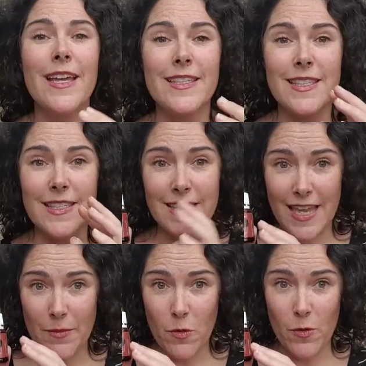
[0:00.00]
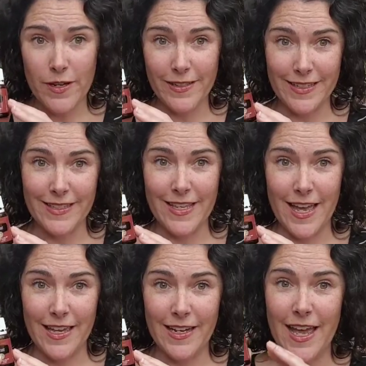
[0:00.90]
It's the same oil
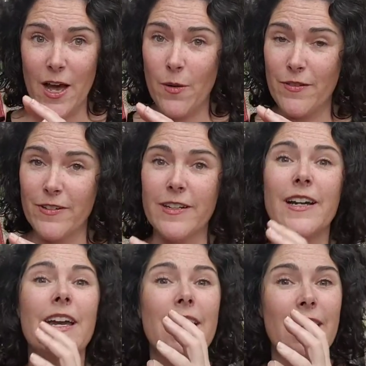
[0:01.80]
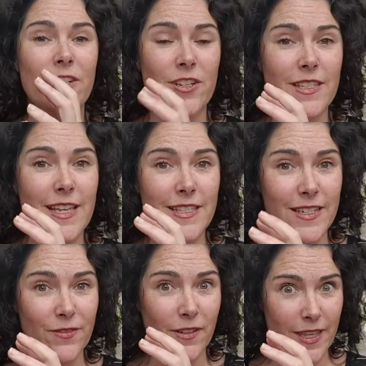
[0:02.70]
inside. However, it just has
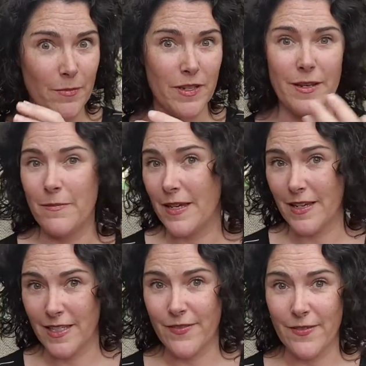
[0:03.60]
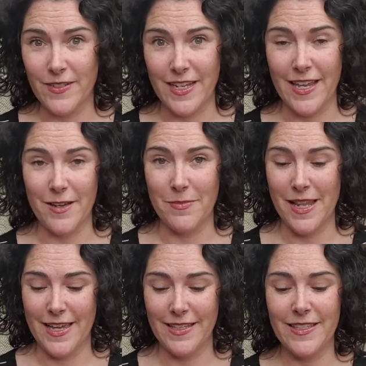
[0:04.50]
different labeling because of FDA
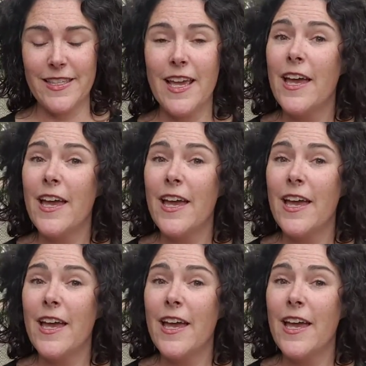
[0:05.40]
compliance.